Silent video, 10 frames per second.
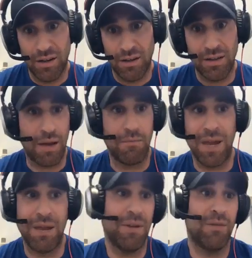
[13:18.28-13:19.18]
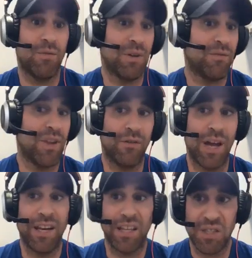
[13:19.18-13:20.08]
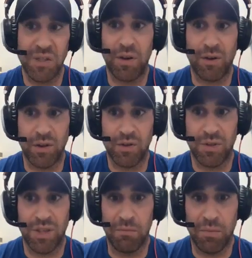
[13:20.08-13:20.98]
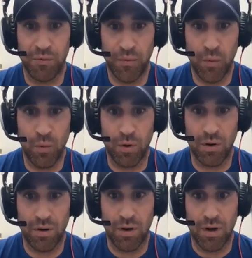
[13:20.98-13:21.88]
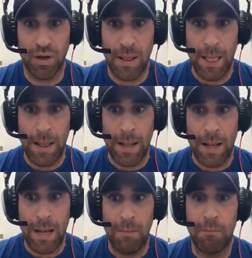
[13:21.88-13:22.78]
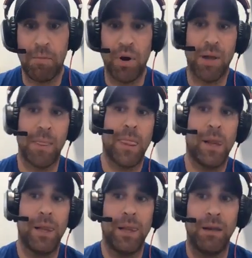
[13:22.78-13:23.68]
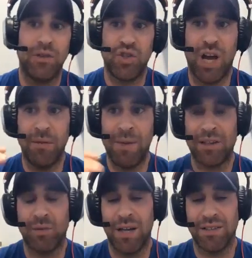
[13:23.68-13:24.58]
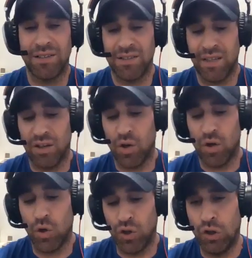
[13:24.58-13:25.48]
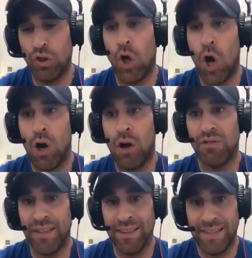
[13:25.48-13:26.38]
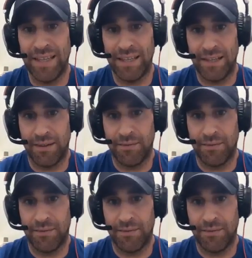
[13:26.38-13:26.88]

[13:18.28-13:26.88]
that maybe we've never had experience with them before. But John Maxwell has this thing called the law of the lid.